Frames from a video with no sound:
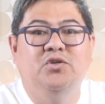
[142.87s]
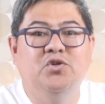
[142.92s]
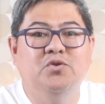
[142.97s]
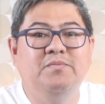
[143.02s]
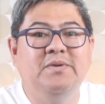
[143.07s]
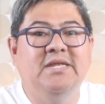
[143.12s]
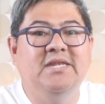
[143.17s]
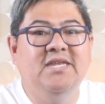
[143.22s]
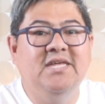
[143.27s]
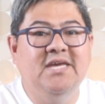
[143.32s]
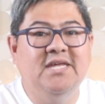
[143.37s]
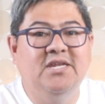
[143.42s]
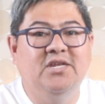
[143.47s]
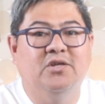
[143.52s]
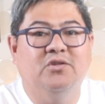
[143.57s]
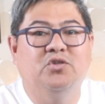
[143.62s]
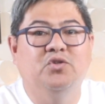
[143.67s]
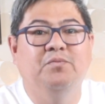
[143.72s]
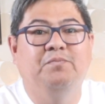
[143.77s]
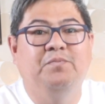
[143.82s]
You may need
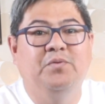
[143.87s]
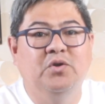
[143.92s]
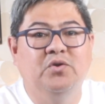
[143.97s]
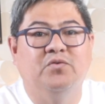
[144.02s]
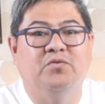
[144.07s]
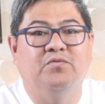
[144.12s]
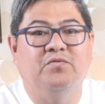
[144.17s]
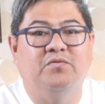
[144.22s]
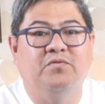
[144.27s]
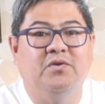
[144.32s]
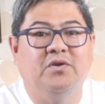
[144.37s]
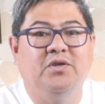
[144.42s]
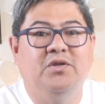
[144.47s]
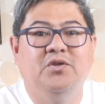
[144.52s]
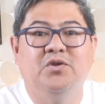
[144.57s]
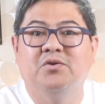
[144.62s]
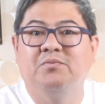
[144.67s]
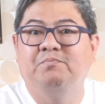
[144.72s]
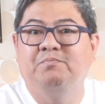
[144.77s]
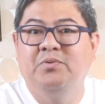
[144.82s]
to prove
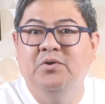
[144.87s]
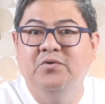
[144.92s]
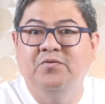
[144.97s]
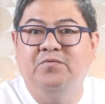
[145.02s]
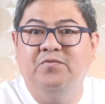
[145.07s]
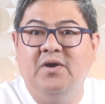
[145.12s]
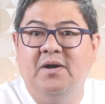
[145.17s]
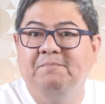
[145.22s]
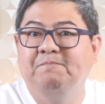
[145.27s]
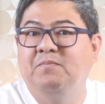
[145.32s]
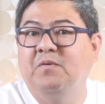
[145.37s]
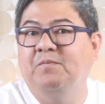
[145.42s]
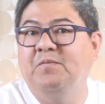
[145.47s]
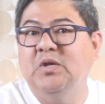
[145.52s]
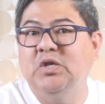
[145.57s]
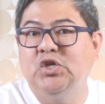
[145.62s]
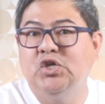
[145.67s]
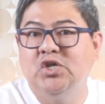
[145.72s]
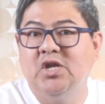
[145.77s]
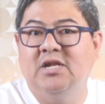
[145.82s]
your proof of
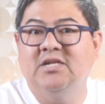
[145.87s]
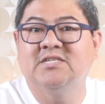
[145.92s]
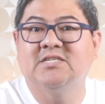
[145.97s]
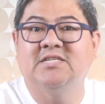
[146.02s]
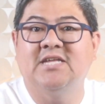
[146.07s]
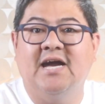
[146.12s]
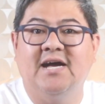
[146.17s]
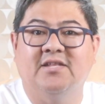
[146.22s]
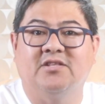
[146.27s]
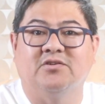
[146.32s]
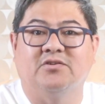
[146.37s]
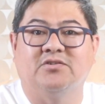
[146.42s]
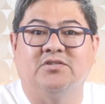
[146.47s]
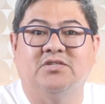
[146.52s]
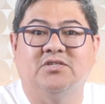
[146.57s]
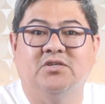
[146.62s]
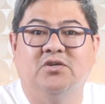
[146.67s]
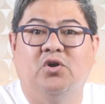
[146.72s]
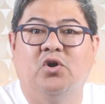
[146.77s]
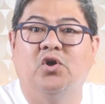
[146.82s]
professional
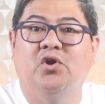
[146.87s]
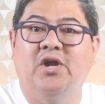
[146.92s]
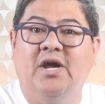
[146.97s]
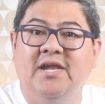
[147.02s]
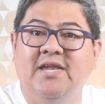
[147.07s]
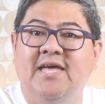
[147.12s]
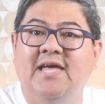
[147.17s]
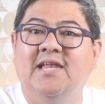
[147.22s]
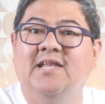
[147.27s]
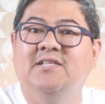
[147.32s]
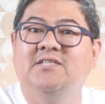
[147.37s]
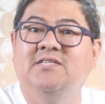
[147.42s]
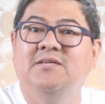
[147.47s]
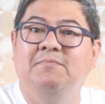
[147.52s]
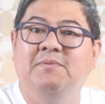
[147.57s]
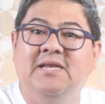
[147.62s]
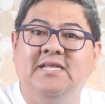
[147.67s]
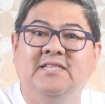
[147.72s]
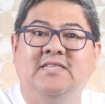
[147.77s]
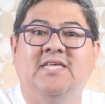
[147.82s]
status or an
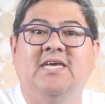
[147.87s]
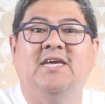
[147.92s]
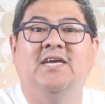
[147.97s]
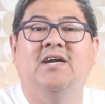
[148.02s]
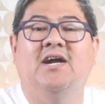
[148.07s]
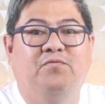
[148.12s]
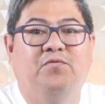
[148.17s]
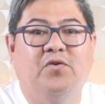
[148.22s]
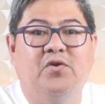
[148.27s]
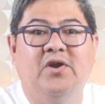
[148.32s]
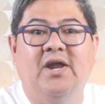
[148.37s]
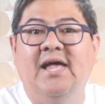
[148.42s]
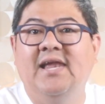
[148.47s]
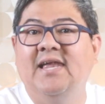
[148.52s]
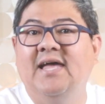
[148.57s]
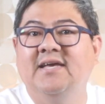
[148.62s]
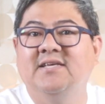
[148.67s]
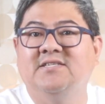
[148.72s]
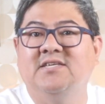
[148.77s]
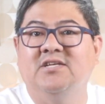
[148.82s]
eligibility for a
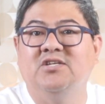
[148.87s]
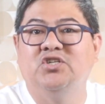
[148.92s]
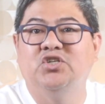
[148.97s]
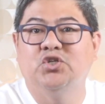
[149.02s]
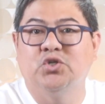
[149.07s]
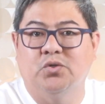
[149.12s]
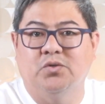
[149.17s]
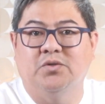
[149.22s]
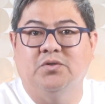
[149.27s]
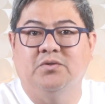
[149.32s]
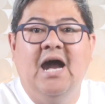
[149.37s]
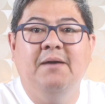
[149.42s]
licensure.